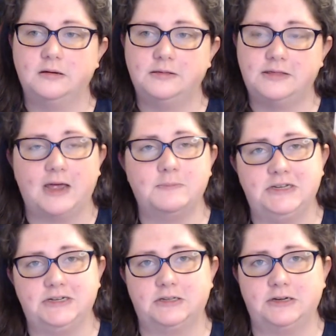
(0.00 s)
that
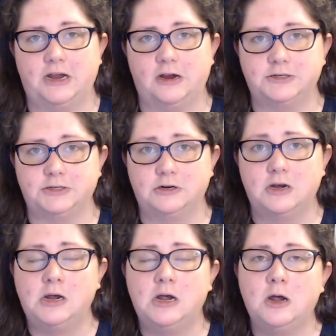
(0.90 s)
particular character
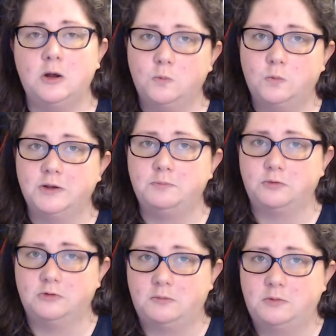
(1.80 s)
would
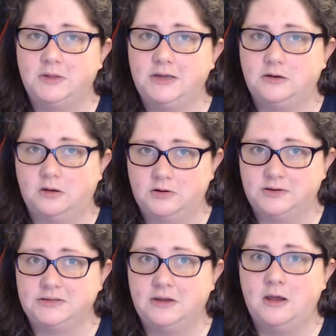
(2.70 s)
probably
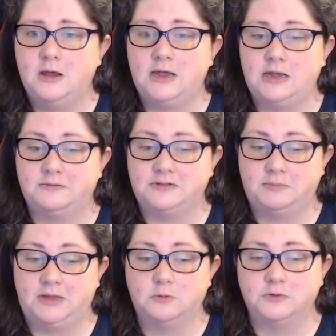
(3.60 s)
notice if
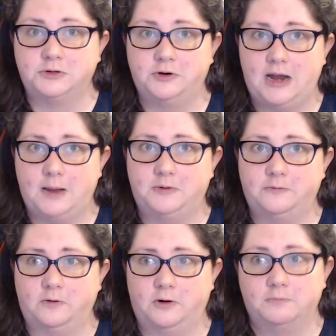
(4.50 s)
something was grabbed
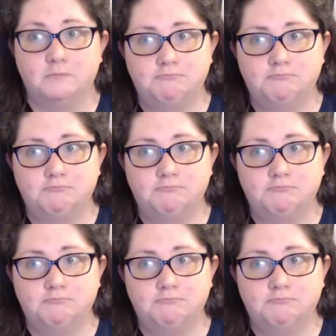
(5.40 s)
from